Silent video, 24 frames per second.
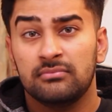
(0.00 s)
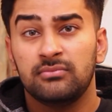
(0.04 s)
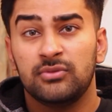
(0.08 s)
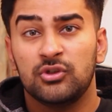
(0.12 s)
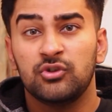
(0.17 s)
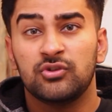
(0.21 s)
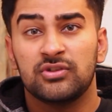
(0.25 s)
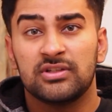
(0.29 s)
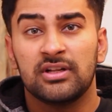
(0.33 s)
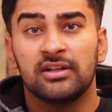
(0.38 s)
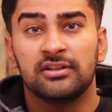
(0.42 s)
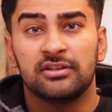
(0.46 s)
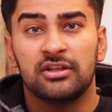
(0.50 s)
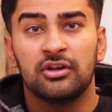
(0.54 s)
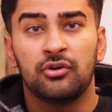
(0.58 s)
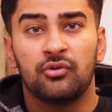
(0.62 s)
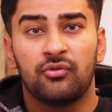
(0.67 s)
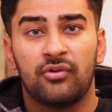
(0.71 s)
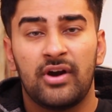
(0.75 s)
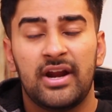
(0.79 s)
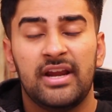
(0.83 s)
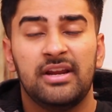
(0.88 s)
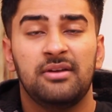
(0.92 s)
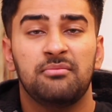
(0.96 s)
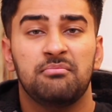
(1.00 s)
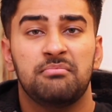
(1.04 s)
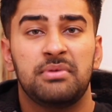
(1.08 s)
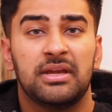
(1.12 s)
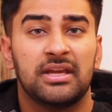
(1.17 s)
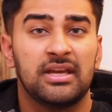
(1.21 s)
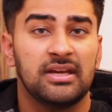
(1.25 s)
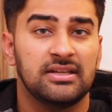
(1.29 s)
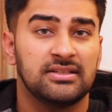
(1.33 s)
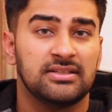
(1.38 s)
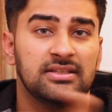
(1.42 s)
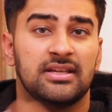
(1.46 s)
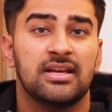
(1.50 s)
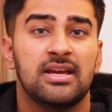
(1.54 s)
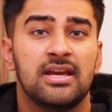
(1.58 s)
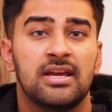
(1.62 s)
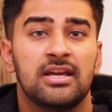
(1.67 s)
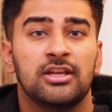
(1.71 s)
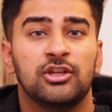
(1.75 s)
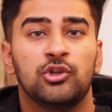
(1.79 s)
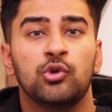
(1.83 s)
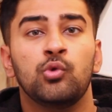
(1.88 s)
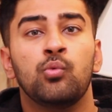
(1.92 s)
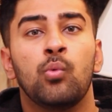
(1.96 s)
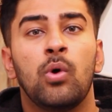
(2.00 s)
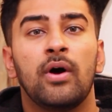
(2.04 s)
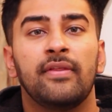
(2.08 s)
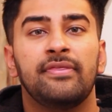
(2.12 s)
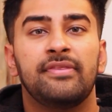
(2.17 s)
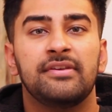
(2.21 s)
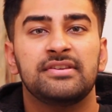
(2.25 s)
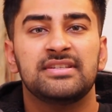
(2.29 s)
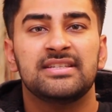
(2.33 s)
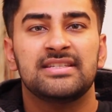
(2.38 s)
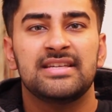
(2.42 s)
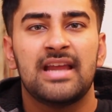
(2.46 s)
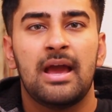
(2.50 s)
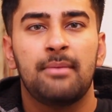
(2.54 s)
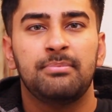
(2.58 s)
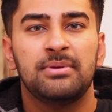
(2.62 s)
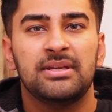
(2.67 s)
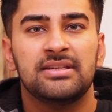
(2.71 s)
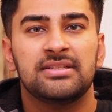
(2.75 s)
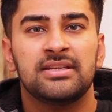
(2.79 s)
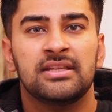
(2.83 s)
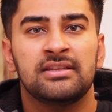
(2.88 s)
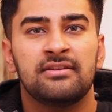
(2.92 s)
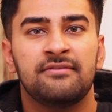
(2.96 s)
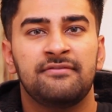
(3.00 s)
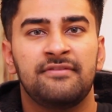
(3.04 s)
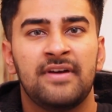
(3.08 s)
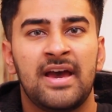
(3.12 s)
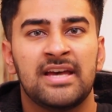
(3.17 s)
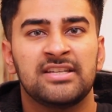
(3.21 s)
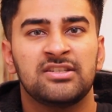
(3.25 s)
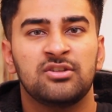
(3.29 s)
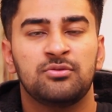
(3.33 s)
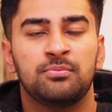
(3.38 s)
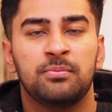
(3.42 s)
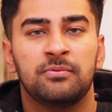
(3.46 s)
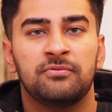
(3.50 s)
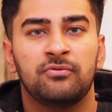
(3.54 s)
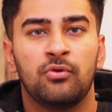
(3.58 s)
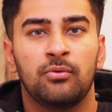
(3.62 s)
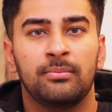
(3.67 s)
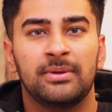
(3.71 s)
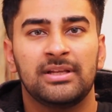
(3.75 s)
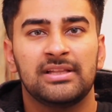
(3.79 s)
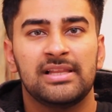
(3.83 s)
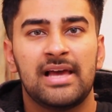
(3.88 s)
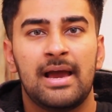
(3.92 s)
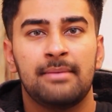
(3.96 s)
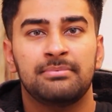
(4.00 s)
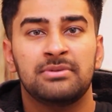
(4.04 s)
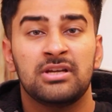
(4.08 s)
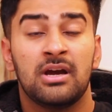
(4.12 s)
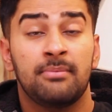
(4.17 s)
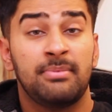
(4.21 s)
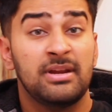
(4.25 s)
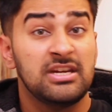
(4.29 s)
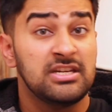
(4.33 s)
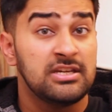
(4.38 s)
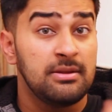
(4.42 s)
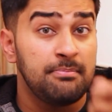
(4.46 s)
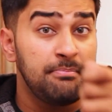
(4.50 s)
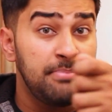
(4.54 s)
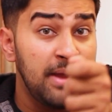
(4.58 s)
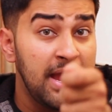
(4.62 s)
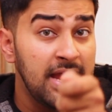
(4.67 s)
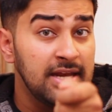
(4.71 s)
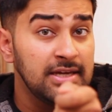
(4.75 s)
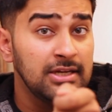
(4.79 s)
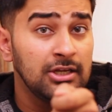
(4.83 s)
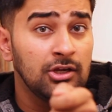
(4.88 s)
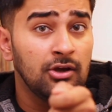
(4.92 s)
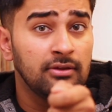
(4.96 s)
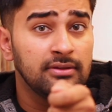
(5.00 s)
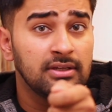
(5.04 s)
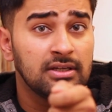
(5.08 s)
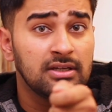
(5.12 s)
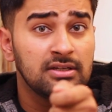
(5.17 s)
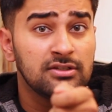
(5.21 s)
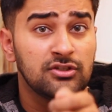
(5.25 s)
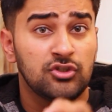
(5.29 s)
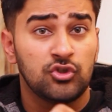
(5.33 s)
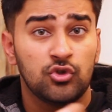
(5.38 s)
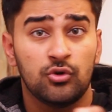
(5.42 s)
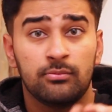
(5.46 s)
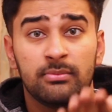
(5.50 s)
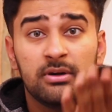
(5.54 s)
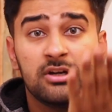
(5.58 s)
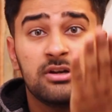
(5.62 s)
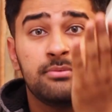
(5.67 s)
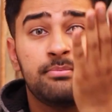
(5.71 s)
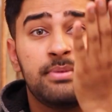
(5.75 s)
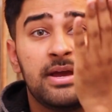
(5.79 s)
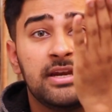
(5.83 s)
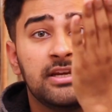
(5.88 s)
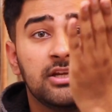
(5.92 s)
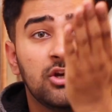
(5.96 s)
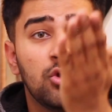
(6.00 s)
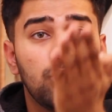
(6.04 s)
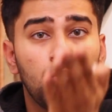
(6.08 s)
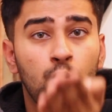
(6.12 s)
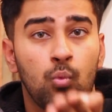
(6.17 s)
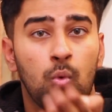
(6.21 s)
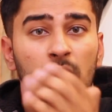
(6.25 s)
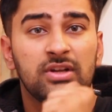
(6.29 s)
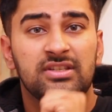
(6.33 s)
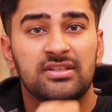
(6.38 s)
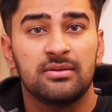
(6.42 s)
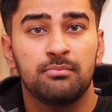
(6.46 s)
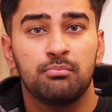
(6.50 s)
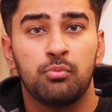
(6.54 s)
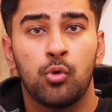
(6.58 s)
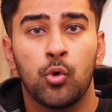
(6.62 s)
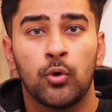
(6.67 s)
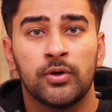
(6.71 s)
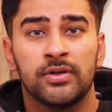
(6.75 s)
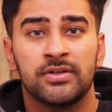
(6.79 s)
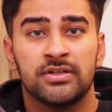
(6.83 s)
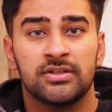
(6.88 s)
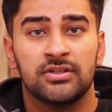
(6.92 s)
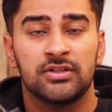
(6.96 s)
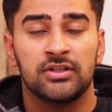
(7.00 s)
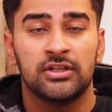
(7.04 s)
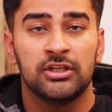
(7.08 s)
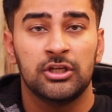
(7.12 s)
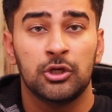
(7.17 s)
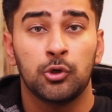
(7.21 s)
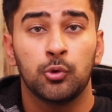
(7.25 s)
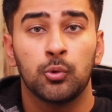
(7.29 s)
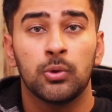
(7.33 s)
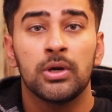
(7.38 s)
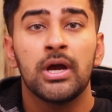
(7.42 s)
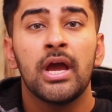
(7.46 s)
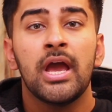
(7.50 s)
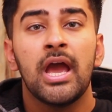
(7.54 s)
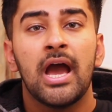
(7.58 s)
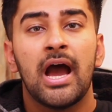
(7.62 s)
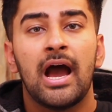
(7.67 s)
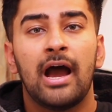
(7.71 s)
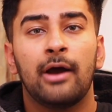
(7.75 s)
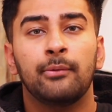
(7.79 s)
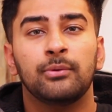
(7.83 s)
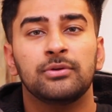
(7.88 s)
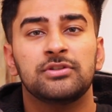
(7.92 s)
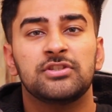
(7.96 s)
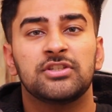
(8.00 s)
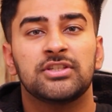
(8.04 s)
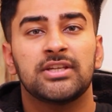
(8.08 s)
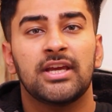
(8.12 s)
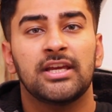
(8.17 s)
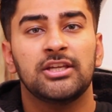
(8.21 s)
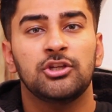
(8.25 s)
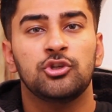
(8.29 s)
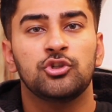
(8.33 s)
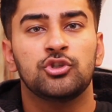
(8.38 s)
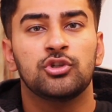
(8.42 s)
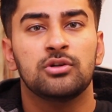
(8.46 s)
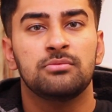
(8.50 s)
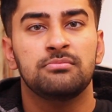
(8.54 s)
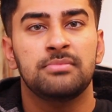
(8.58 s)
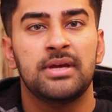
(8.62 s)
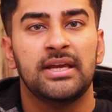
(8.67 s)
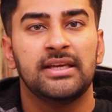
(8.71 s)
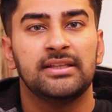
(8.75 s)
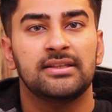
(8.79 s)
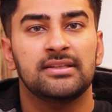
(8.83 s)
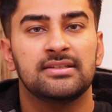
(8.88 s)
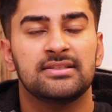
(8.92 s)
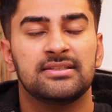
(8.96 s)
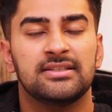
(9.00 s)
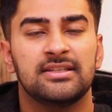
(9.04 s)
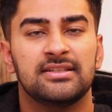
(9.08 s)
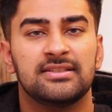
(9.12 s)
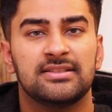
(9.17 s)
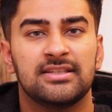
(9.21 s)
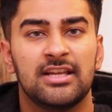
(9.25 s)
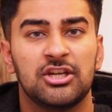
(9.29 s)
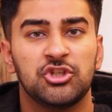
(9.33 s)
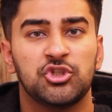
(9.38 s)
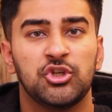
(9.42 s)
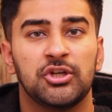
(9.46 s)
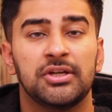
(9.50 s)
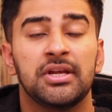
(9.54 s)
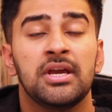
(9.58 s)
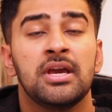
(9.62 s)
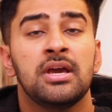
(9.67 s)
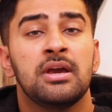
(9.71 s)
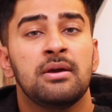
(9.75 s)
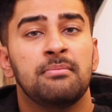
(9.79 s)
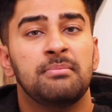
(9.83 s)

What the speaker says: You still do, right? Because you want the snappiest and the fastest performing laptop, and depending on the consumer, depending on what's important to you, I would say you should make this decision.